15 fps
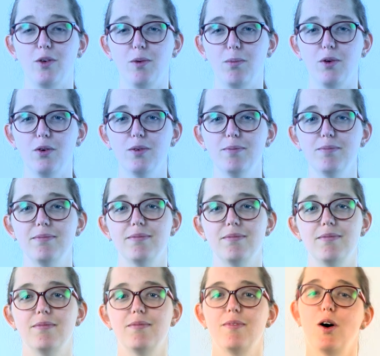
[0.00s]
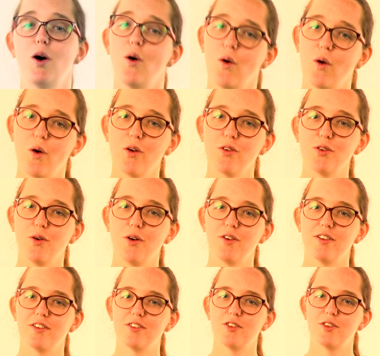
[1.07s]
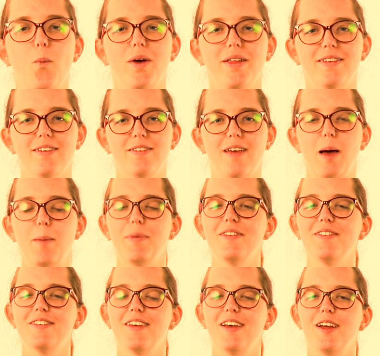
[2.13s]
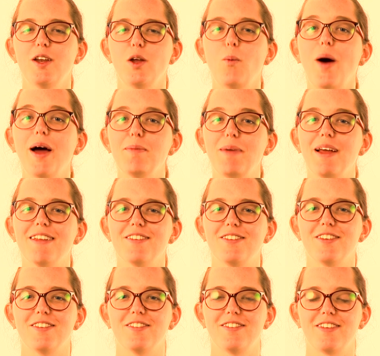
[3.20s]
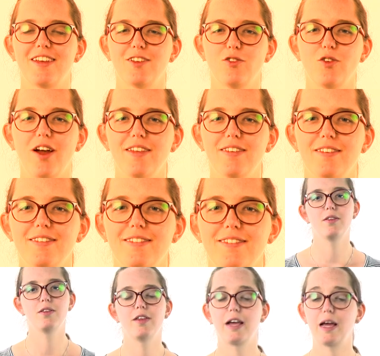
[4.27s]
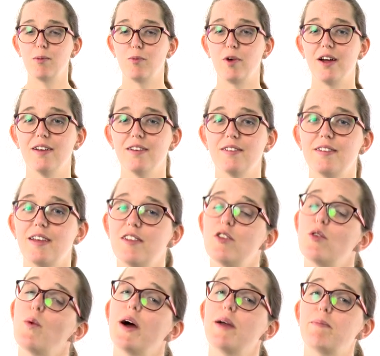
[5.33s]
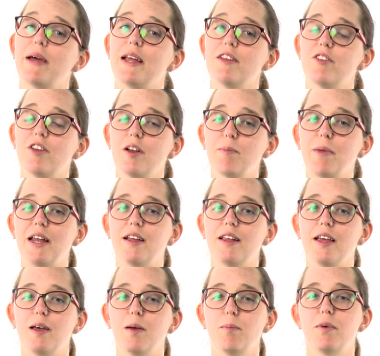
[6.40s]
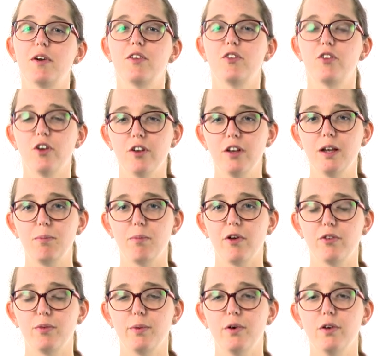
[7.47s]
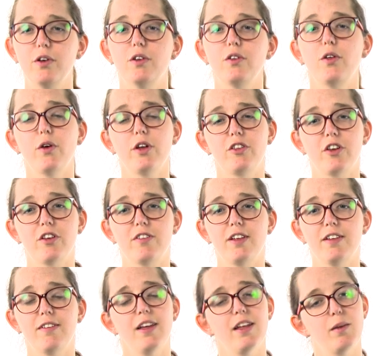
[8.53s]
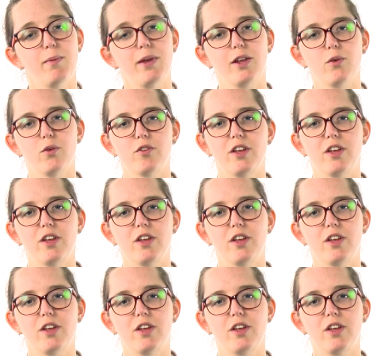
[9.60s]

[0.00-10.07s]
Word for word: too blue or too orange. When this happens, the white balance isn't set right. The camera sets the white balance automatically, but it's certainly possible to adjust it in the manual